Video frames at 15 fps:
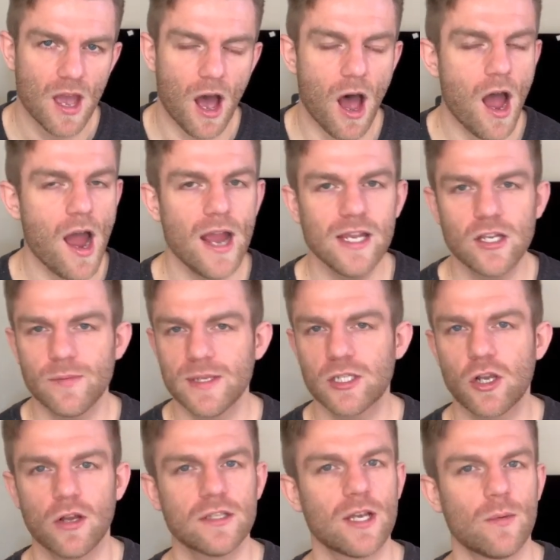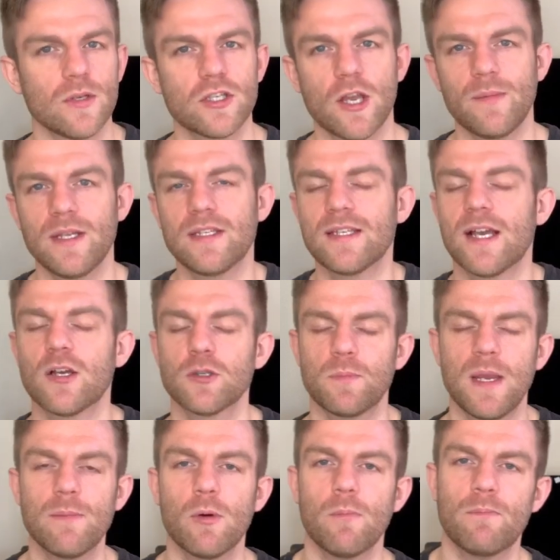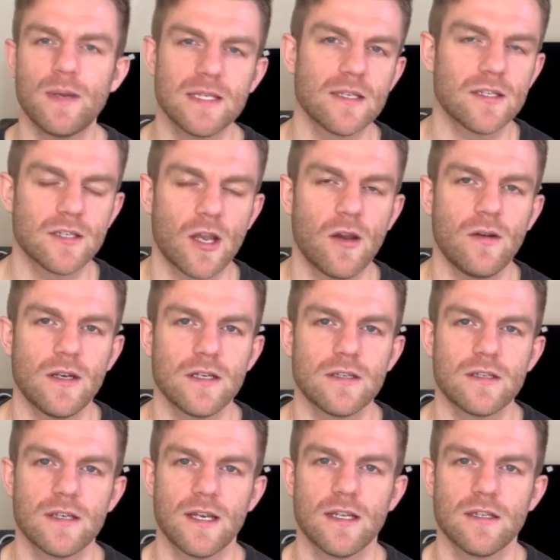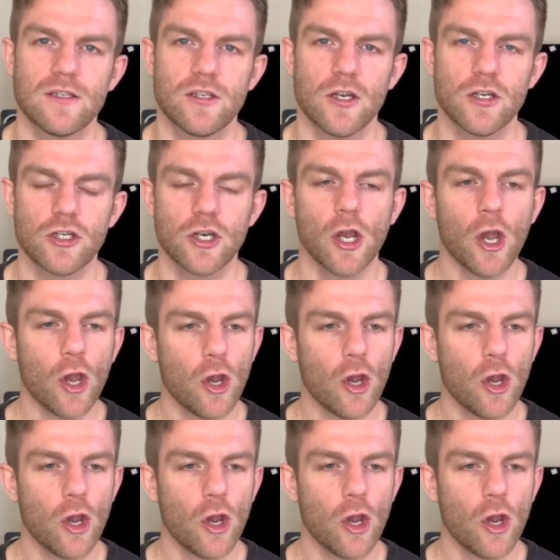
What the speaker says: I come into contact with so many salespeople, business owners and such,